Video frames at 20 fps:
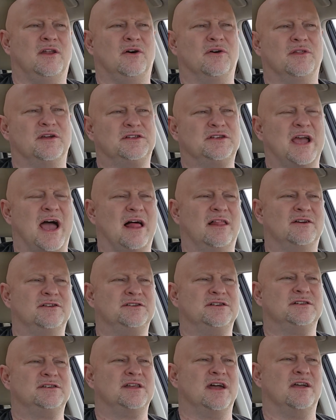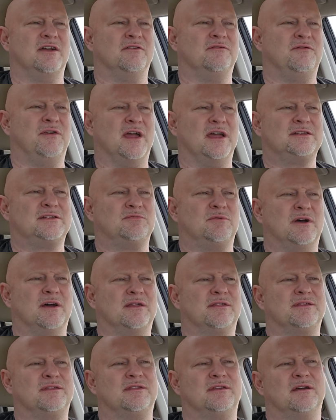The challenges that you're faced
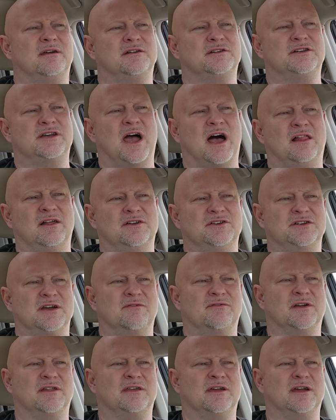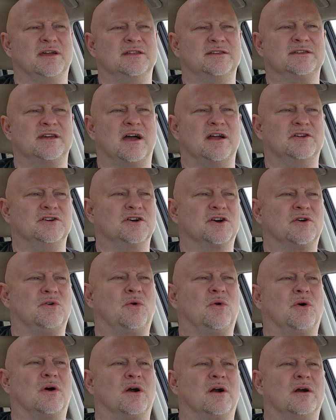with challenge everything inside your
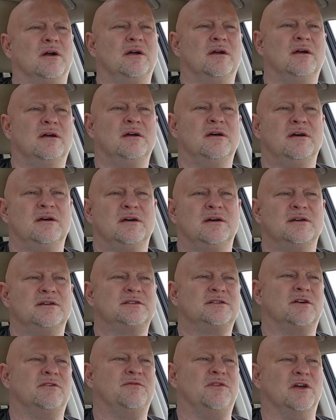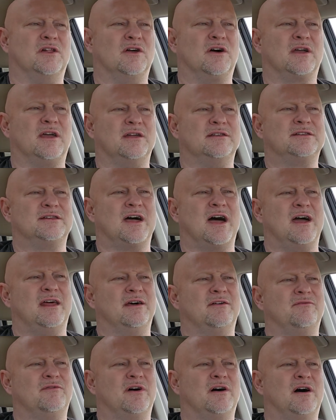core. So if you look inside
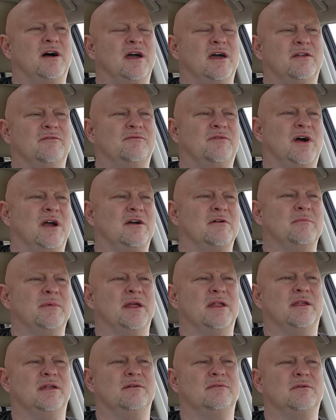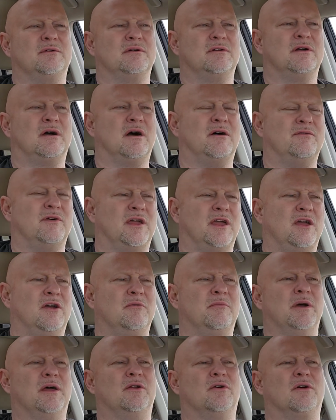of an environment of a
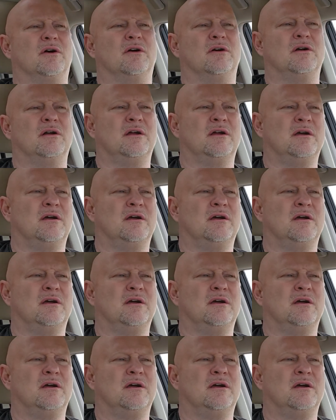human, or